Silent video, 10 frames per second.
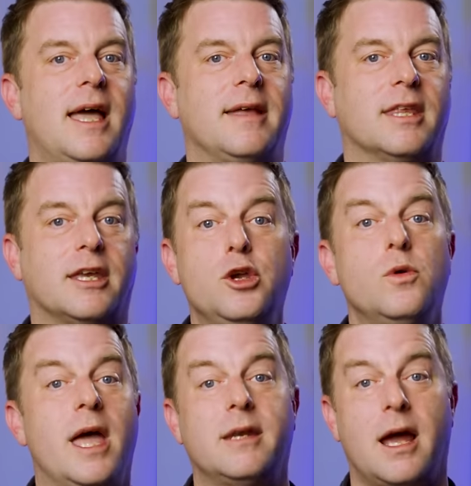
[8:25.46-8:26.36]
like the
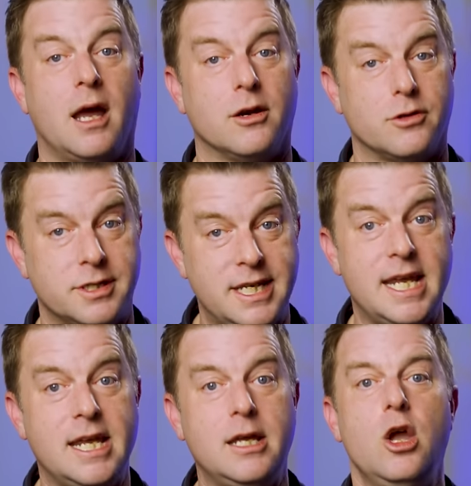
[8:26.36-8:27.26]

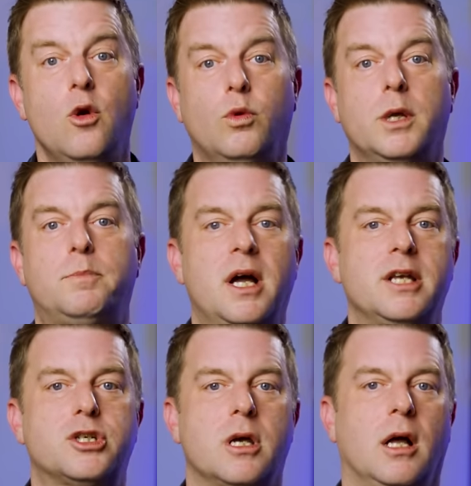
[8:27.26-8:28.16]
QN900D would
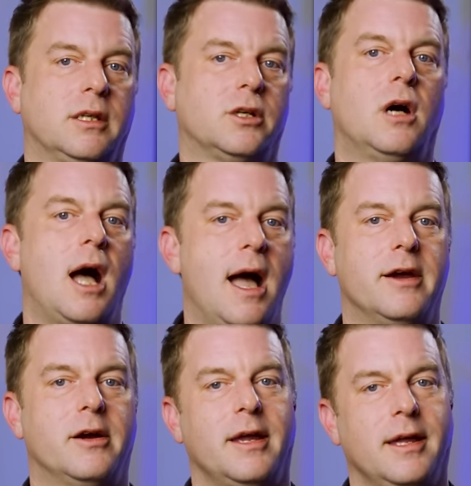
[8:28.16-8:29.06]
punch a little
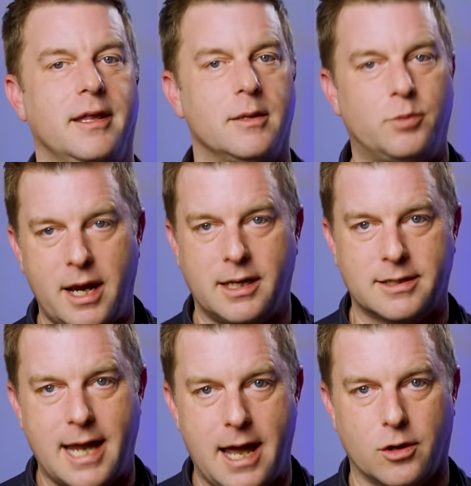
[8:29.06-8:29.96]
higher in the
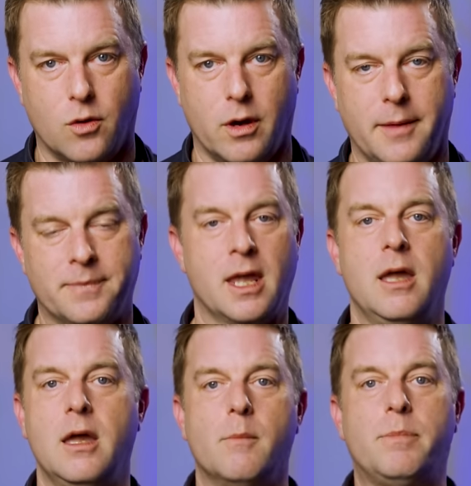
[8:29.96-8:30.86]
brightness category.
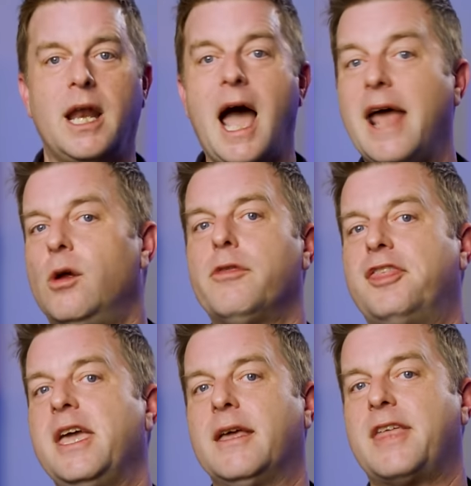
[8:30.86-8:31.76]
But I don't
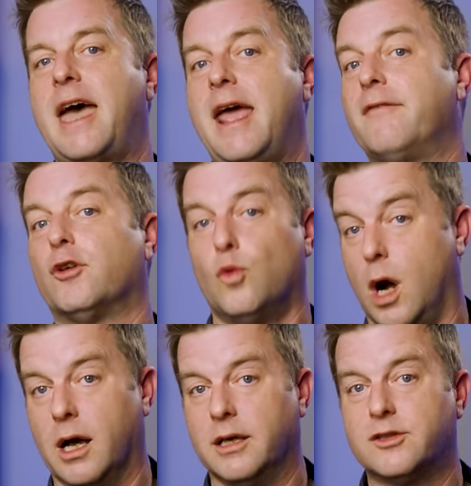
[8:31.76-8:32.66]
think that ever
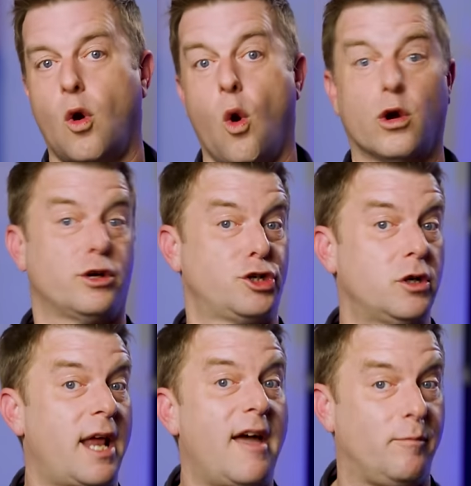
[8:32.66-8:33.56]
was or
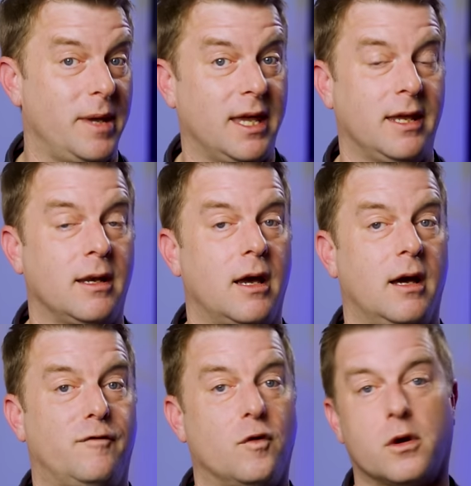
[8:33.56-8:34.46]
should have been
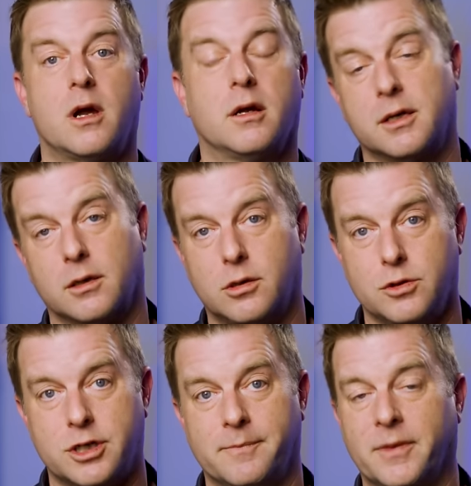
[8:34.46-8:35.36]
a foregone
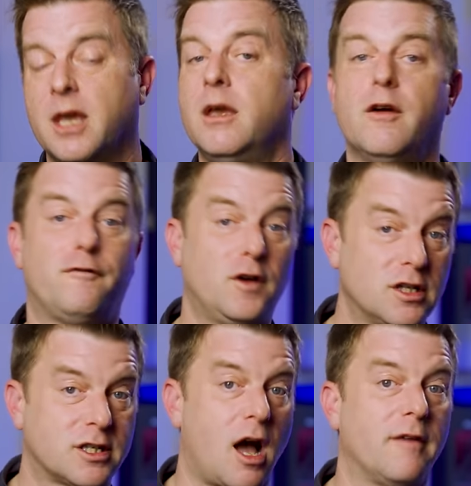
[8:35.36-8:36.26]
conclusion.
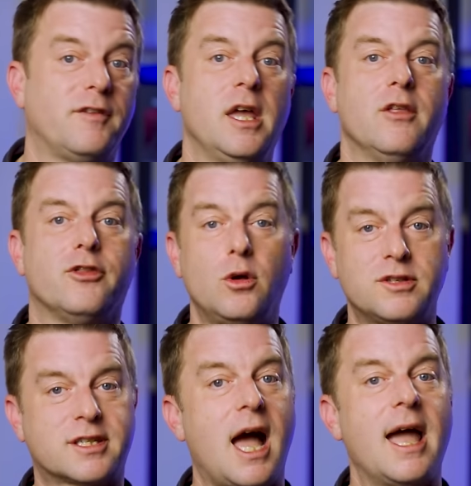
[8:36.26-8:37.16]
First off,
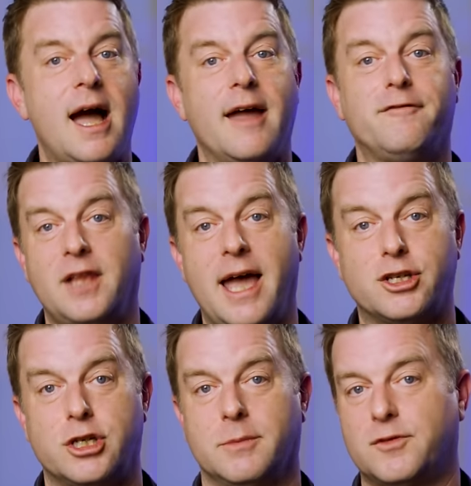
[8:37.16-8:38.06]
those sky-high
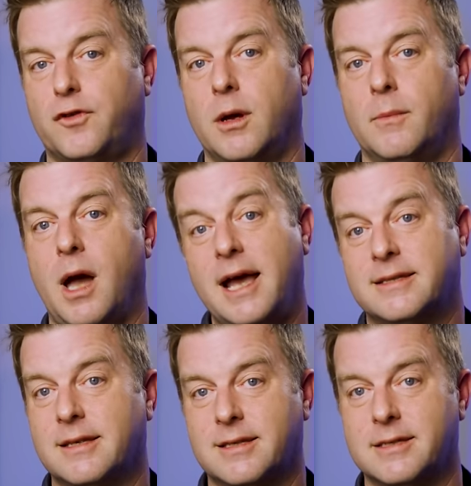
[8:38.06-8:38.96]
flagships from
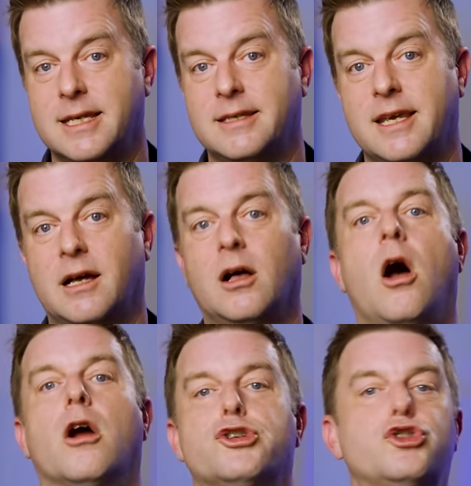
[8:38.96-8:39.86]
Hisense and TCL
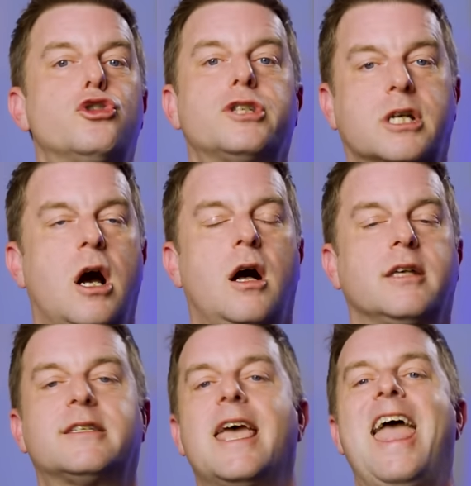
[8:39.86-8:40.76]
are sure to
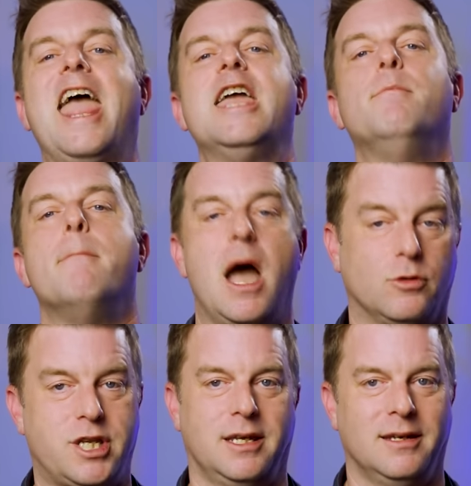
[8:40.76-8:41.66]
cost a
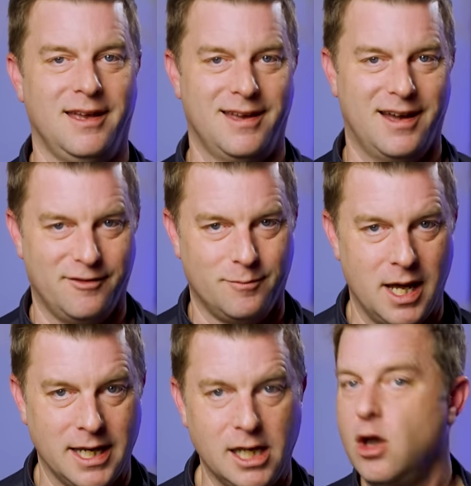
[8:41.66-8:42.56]
mountain of
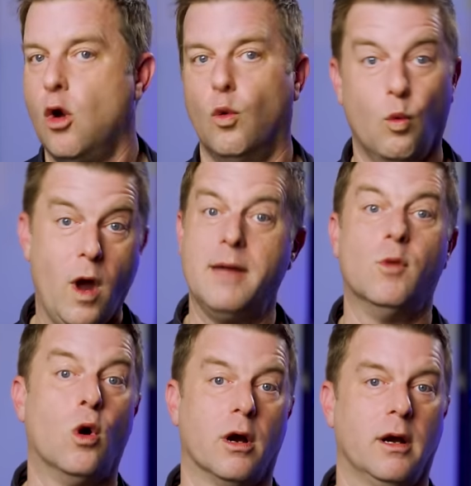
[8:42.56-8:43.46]
money, way
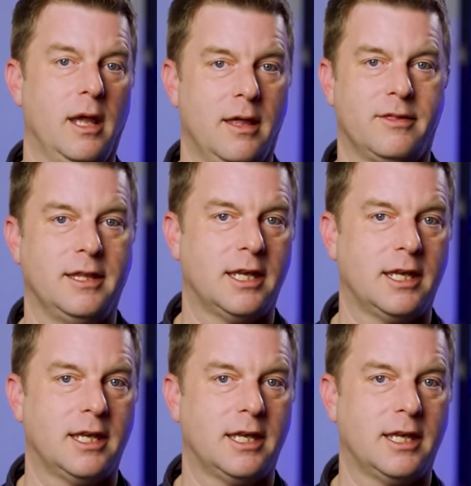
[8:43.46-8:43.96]
more than